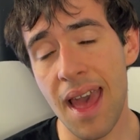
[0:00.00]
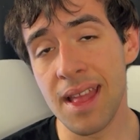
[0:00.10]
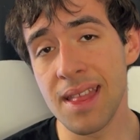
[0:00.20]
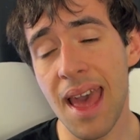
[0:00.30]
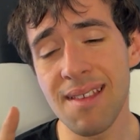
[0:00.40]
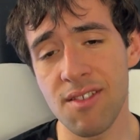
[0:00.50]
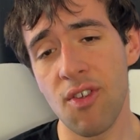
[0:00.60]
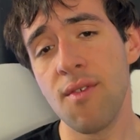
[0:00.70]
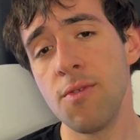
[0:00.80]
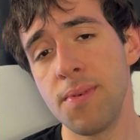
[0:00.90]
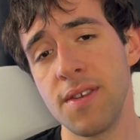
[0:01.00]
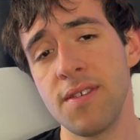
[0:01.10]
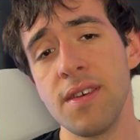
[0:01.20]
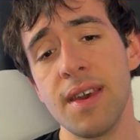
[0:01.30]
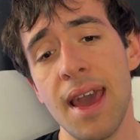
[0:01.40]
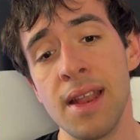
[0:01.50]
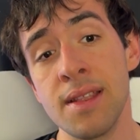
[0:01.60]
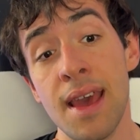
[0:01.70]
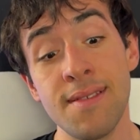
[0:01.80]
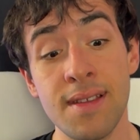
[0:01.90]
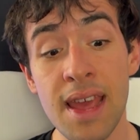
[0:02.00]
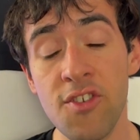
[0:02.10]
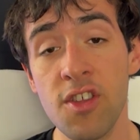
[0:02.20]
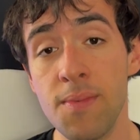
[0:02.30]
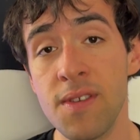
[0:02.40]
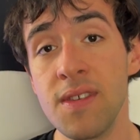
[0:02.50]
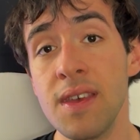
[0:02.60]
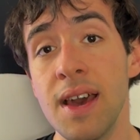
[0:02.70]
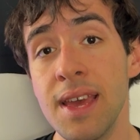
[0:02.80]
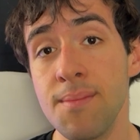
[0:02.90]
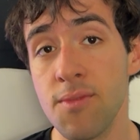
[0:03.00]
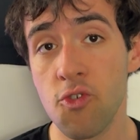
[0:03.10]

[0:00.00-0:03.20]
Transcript: and as a travel PC and as an HTPC, I am